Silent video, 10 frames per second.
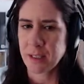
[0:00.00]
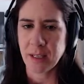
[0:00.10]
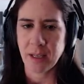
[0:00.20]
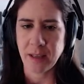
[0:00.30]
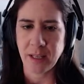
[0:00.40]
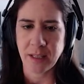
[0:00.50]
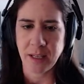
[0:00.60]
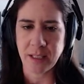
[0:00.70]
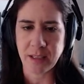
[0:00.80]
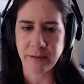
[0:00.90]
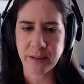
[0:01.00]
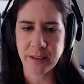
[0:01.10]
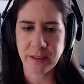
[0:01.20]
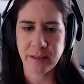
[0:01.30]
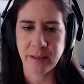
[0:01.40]
And then kind of
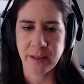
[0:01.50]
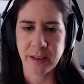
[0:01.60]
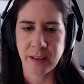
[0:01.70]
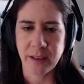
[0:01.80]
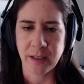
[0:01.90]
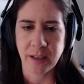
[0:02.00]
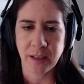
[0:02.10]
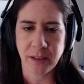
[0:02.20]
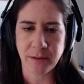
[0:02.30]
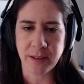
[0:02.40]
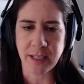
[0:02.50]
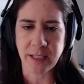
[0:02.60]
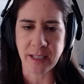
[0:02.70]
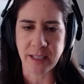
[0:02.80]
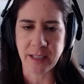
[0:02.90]
close
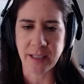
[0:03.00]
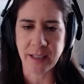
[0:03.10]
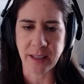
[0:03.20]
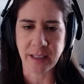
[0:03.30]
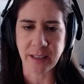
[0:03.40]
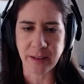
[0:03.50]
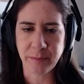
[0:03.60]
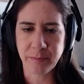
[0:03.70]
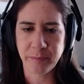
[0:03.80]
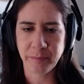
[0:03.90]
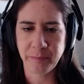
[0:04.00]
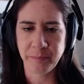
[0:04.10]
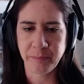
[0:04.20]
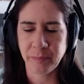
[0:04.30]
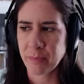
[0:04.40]
in the little
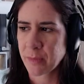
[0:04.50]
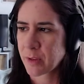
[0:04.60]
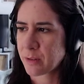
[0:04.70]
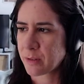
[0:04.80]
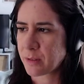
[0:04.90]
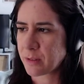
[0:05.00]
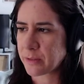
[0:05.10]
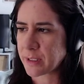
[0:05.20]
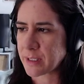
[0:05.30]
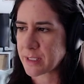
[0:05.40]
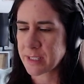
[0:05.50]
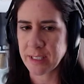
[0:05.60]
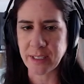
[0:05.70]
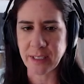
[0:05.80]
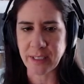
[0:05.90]
overalls
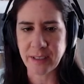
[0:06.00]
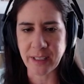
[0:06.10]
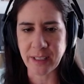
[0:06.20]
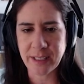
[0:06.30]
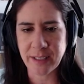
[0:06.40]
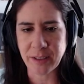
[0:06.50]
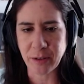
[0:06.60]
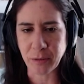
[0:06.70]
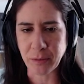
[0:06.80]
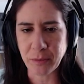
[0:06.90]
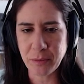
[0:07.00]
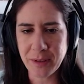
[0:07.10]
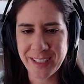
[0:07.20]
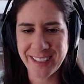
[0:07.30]
here, like so.